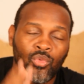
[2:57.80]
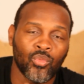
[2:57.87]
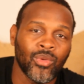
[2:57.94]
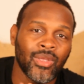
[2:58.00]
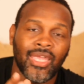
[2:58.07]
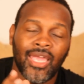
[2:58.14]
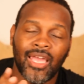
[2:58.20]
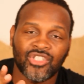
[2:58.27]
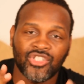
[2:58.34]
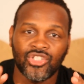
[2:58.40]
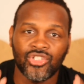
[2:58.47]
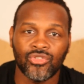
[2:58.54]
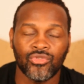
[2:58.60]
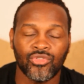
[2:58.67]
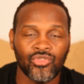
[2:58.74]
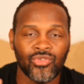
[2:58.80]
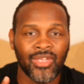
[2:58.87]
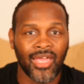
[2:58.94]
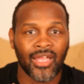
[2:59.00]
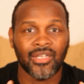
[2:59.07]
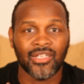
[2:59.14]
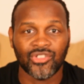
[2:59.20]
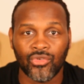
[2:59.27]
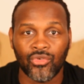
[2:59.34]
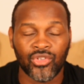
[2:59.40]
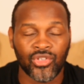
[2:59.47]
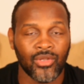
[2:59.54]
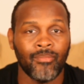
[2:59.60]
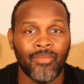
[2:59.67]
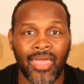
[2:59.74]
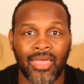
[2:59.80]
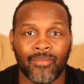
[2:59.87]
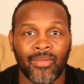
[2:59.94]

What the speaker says: We got you. You got us on your back,